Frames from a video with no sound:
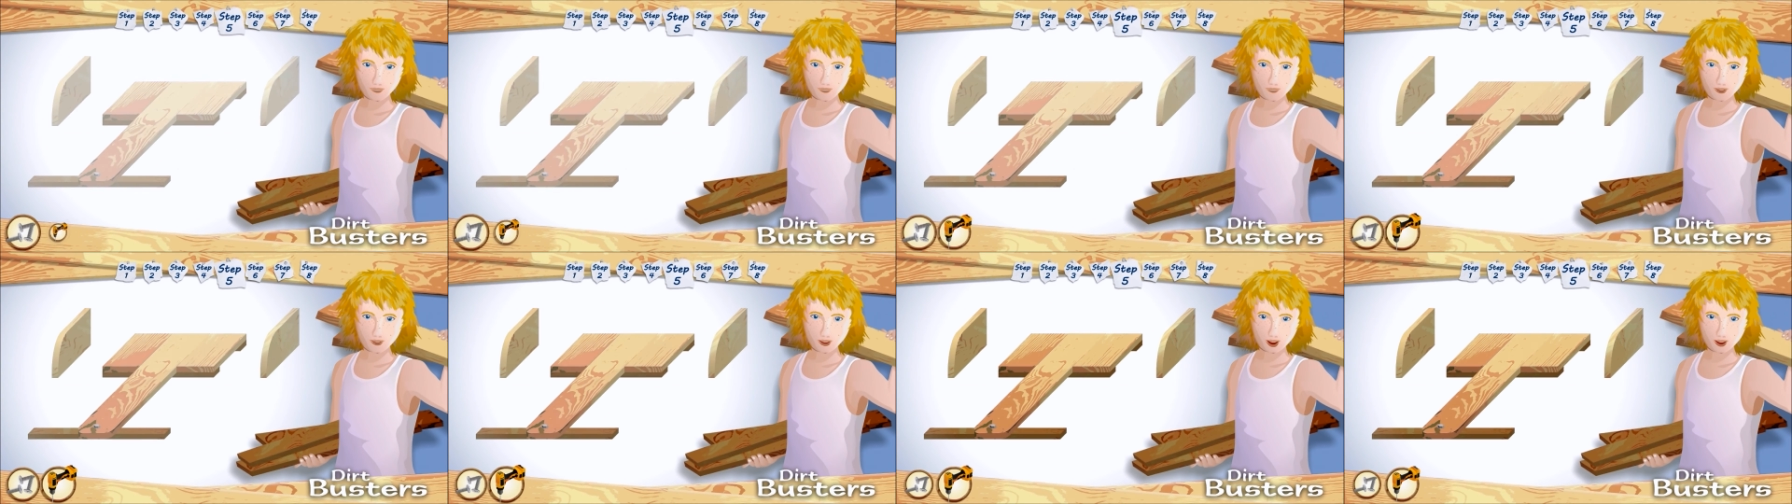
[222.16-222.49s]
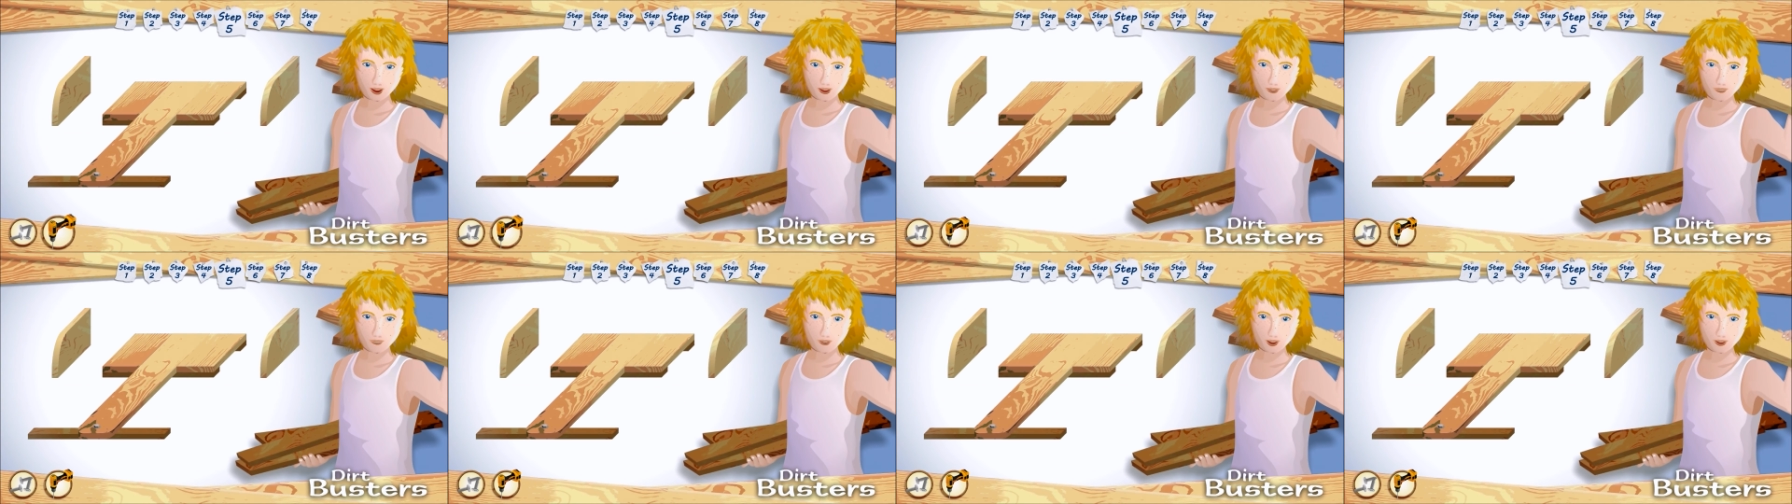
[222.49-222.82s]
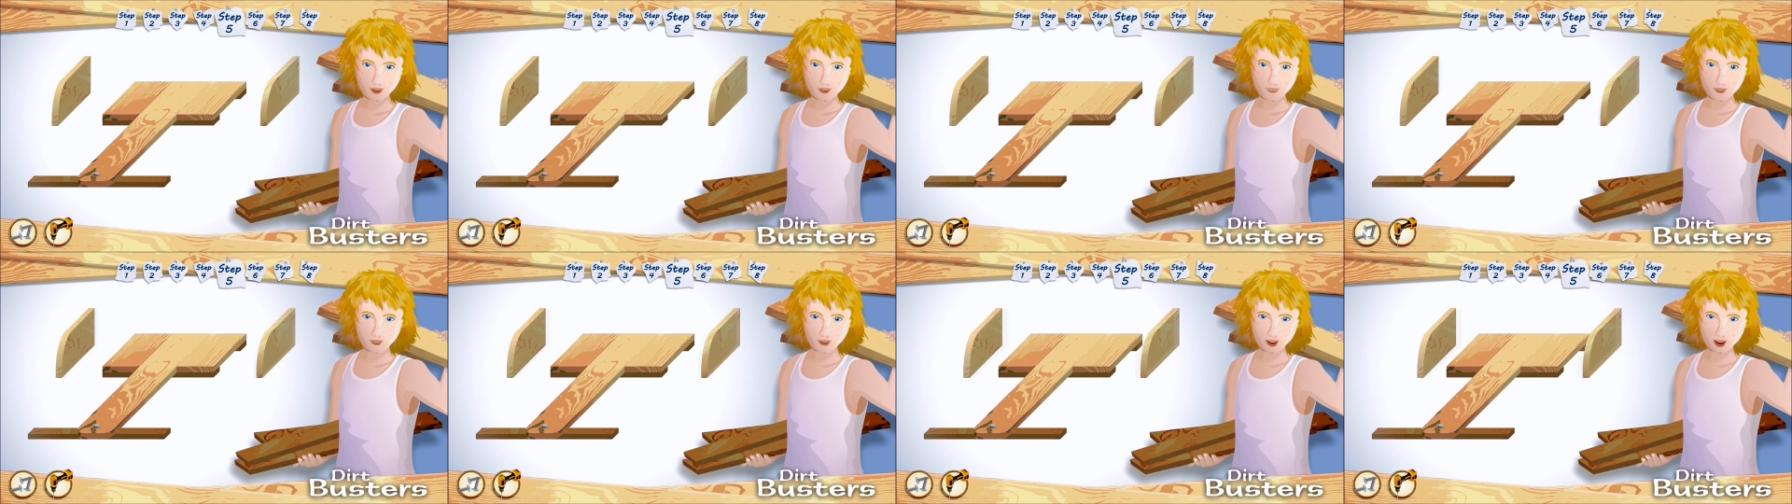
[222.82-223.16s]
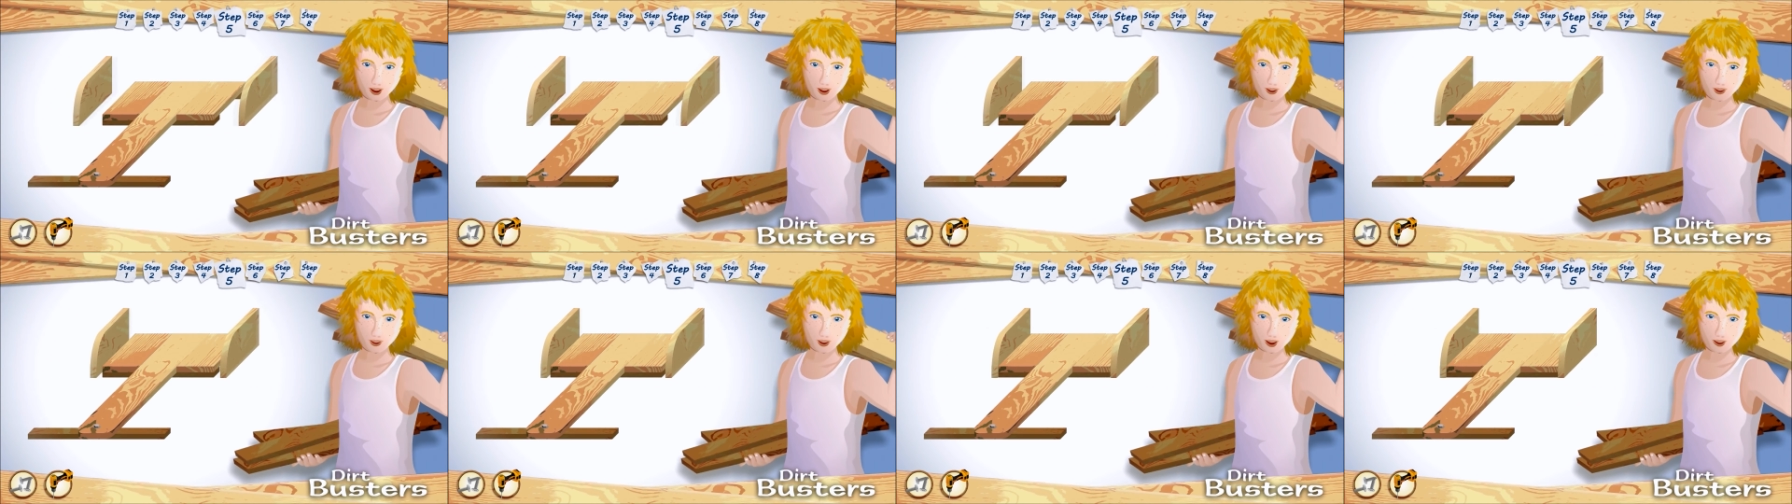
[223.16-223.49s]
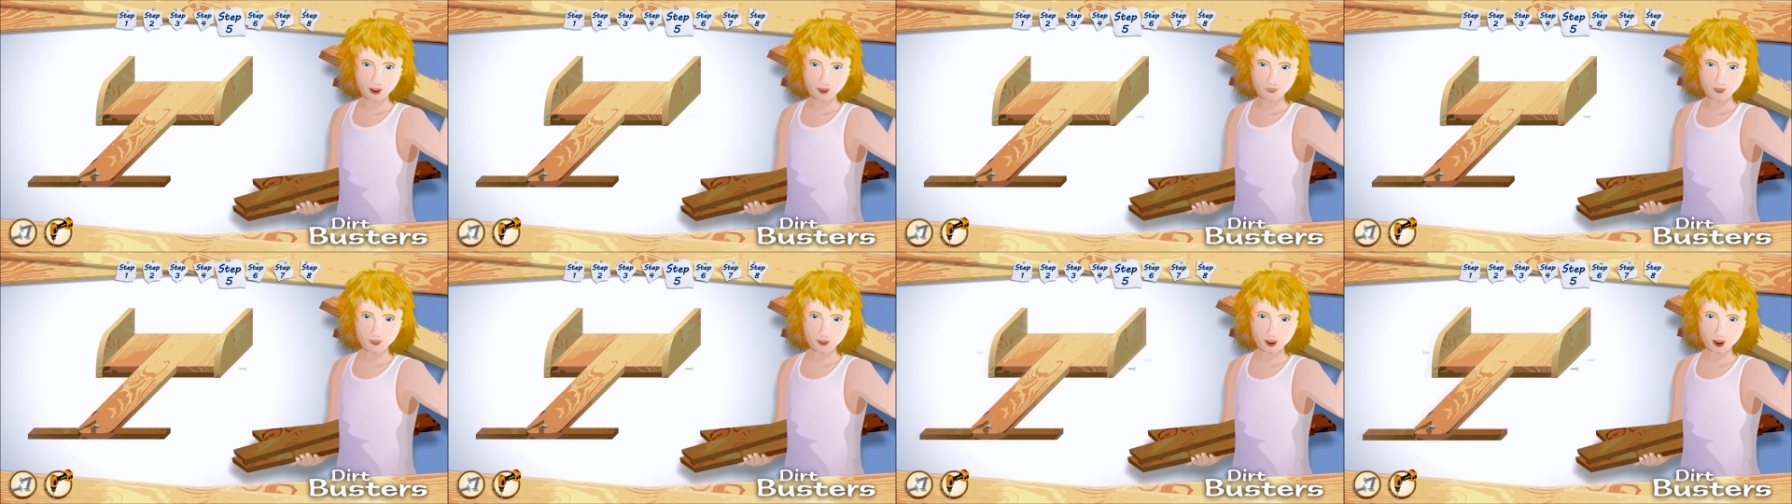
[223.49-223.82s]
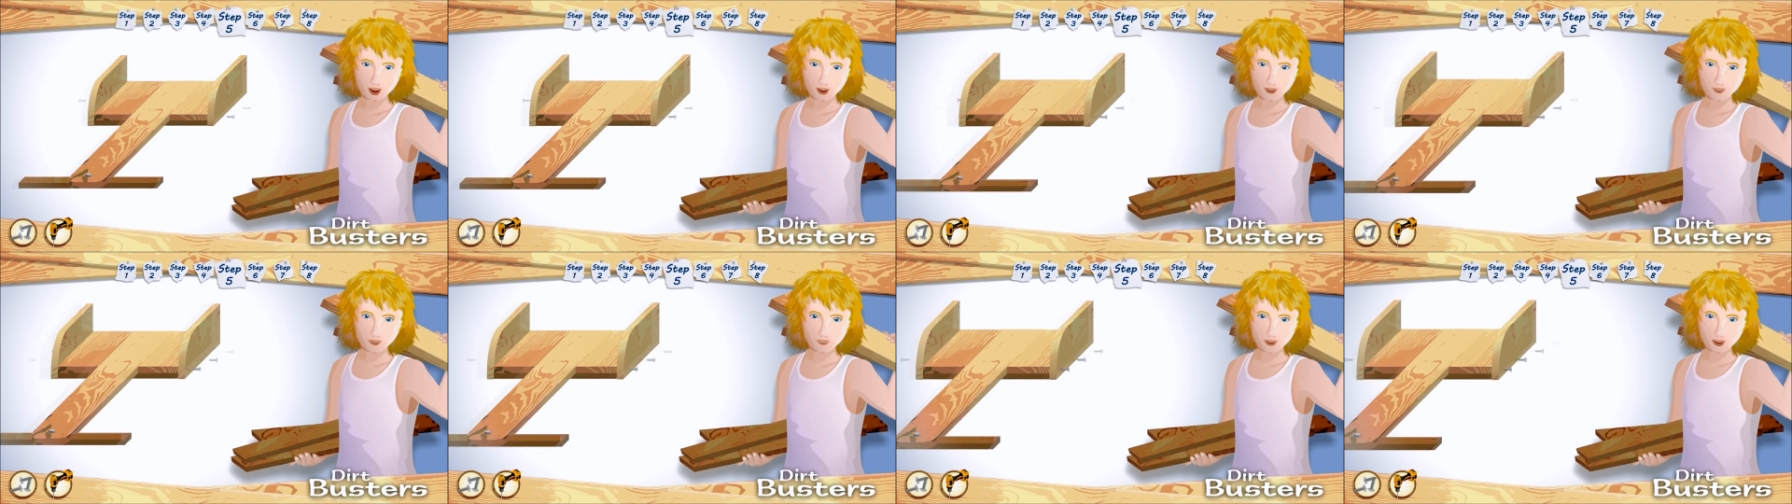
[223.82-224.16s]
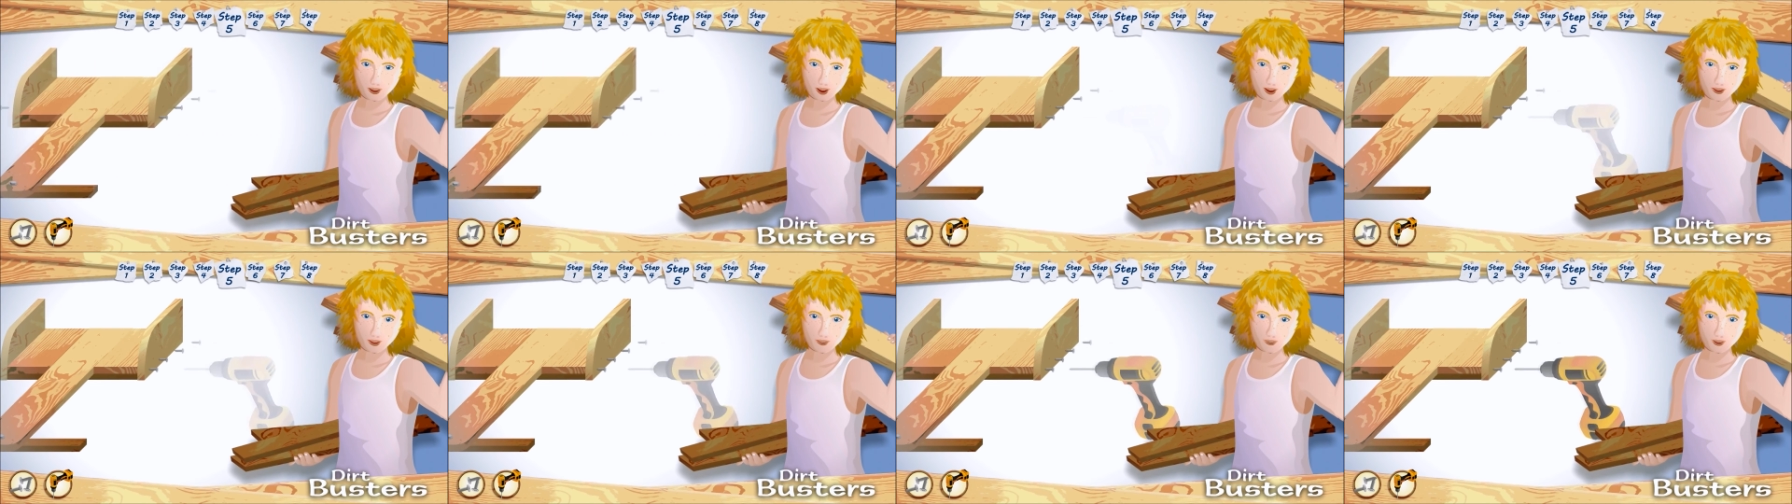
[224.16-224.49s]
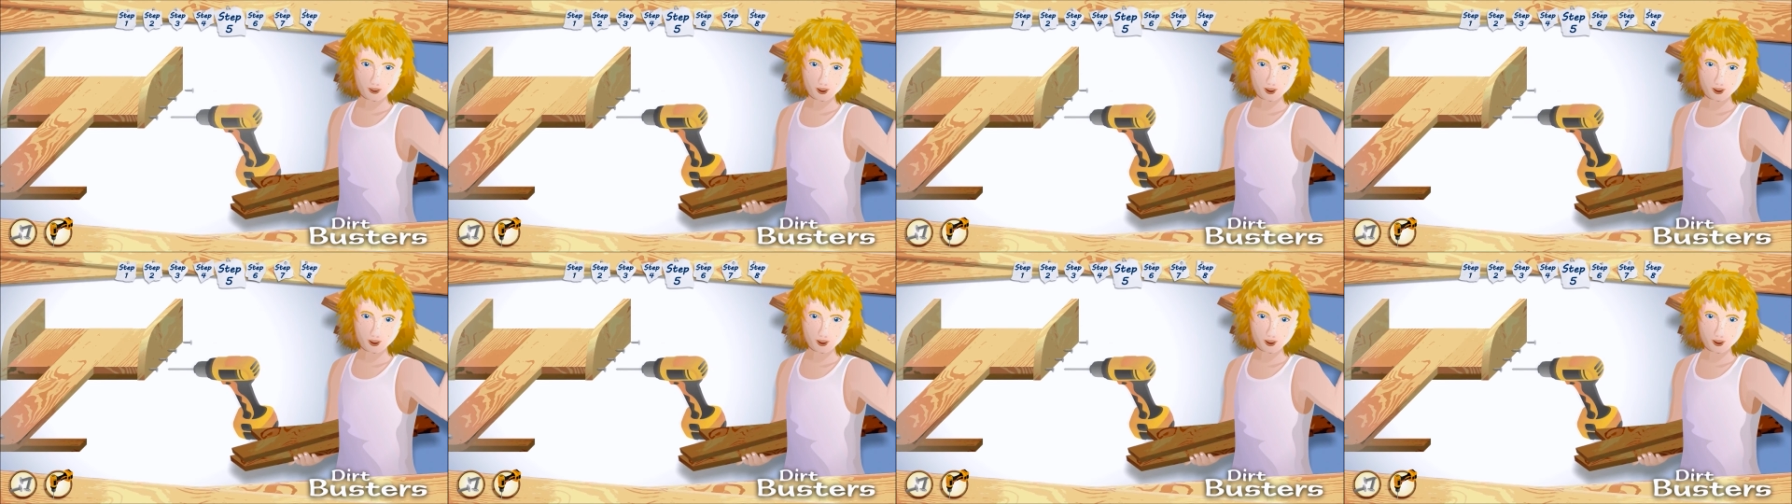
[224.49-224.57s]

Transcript: Step 5. Seat edges.